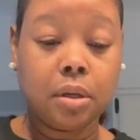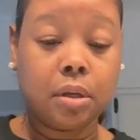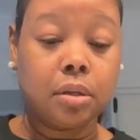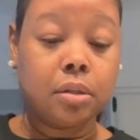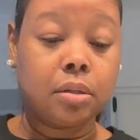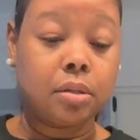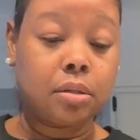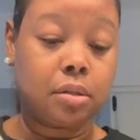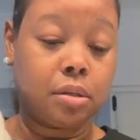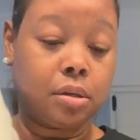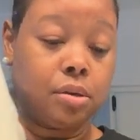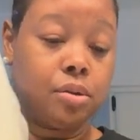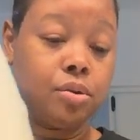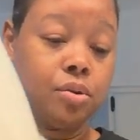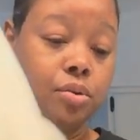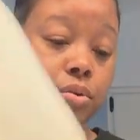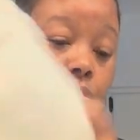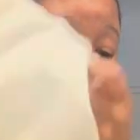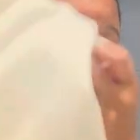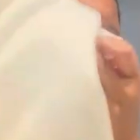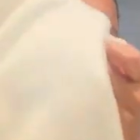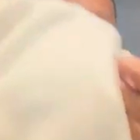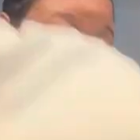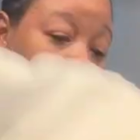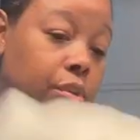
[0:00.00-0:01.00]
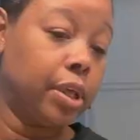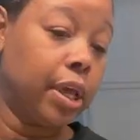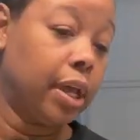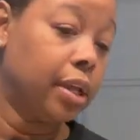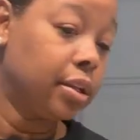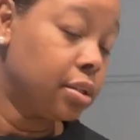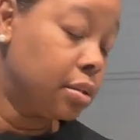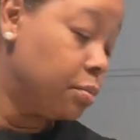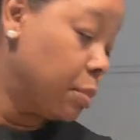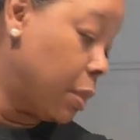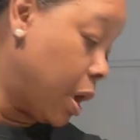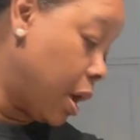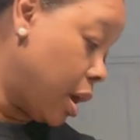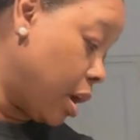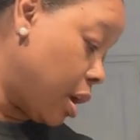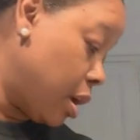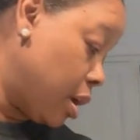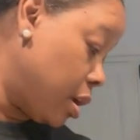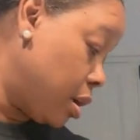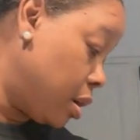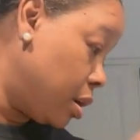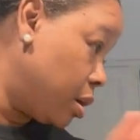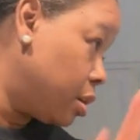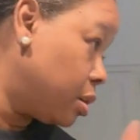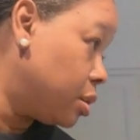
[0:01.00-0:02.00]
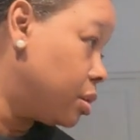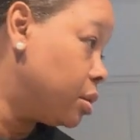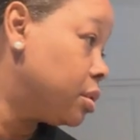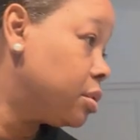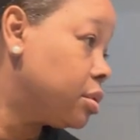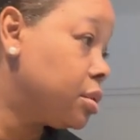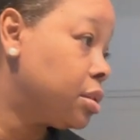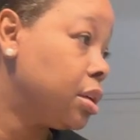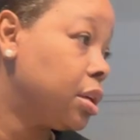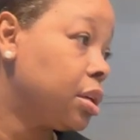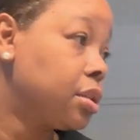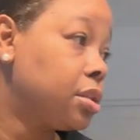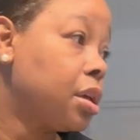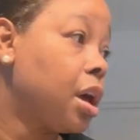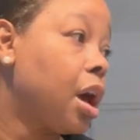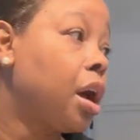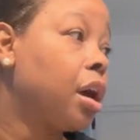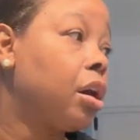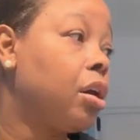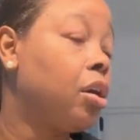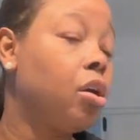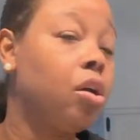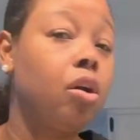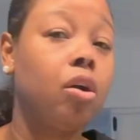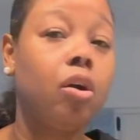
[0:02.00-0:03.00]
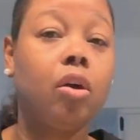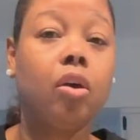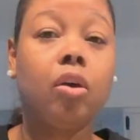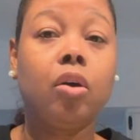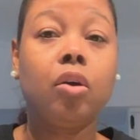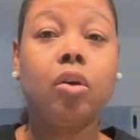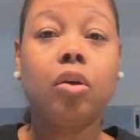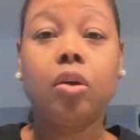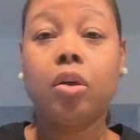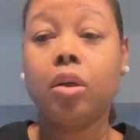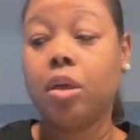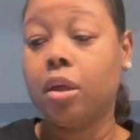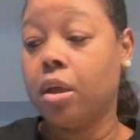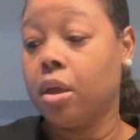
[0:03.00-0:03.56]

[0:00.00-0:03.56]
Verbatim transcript: So that's my TikTok haul.